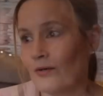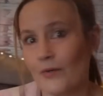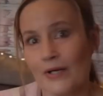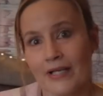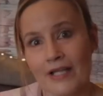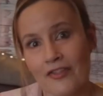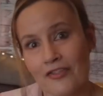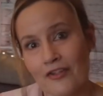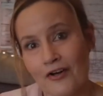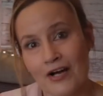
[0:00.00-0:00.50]
when
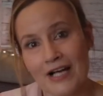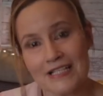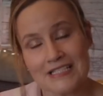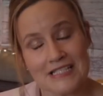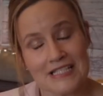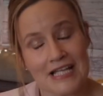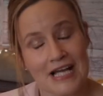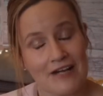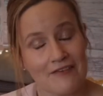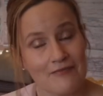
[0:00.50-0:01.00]
I thought I
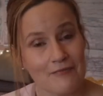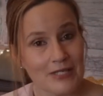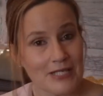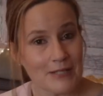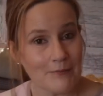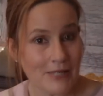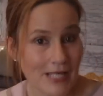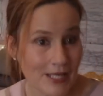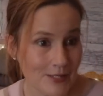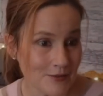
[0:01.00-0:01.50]
didn't have many
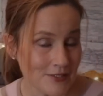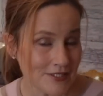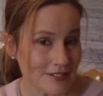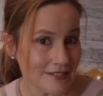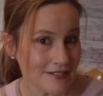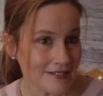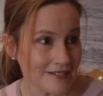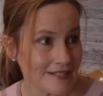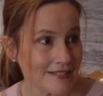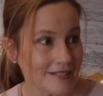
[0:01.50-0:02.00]

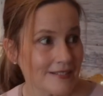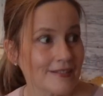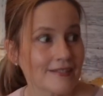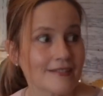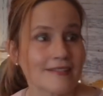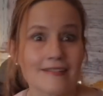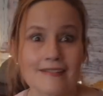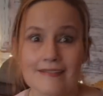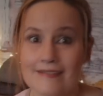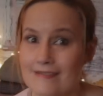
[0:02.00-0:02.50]
blouses, it
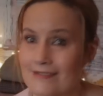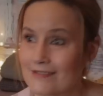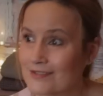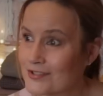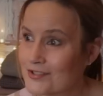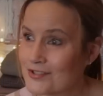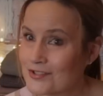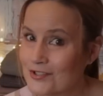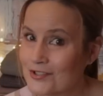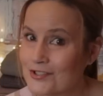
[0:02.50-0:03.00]

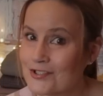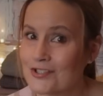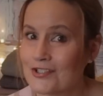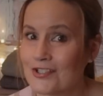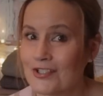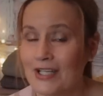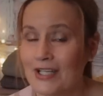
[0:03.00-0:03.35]
just shows you